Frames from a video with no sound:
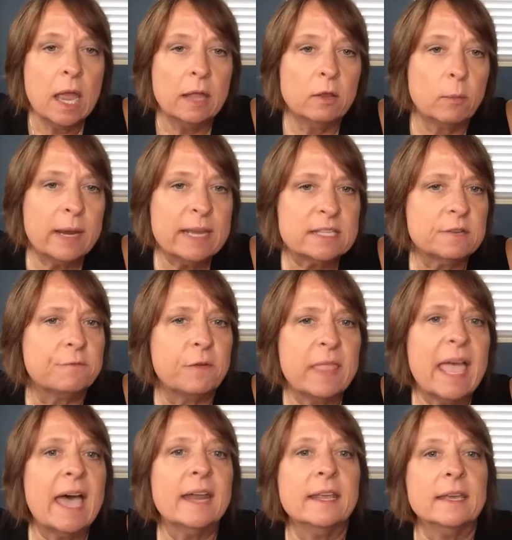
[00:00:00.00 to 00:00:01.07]
And the reason for
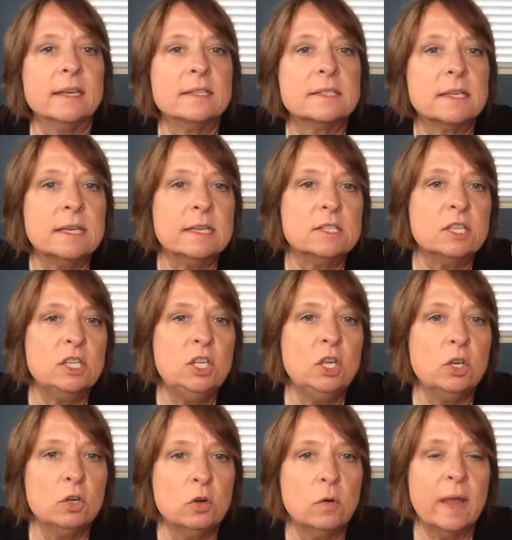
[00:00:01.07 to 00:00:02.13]
that is
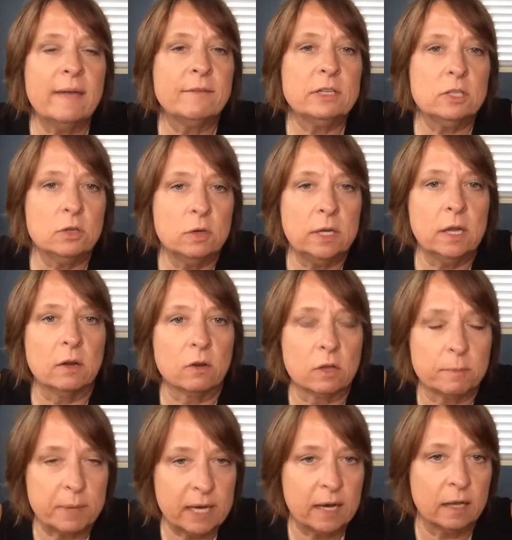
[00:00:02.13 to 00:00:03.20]
you have a duty under the
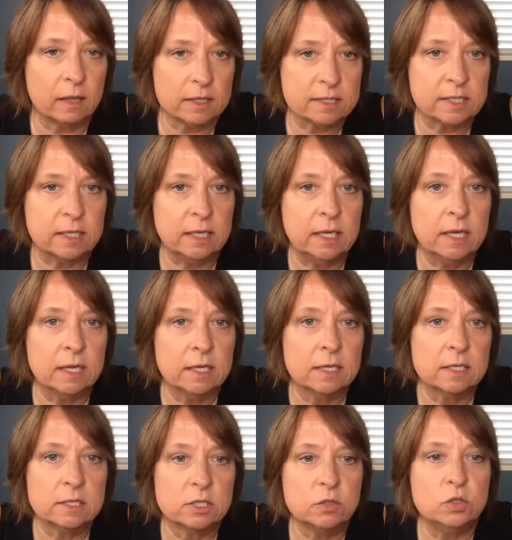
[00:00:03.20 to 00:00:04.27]
policy
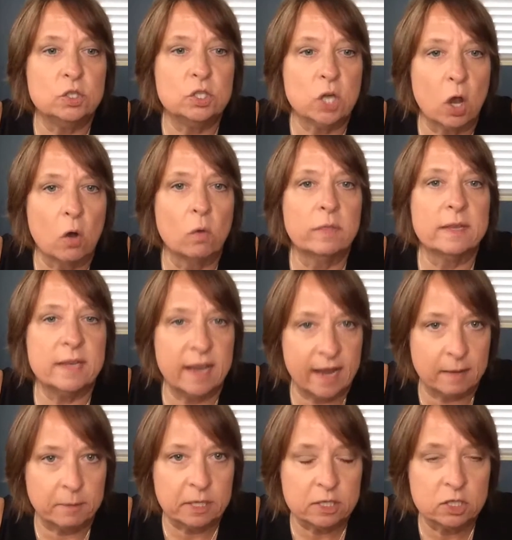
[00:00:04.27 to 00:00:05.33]
to show the
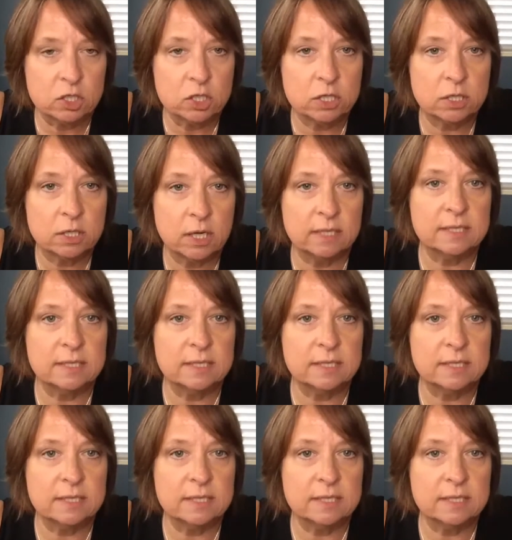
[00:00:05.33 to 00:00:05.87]
damage and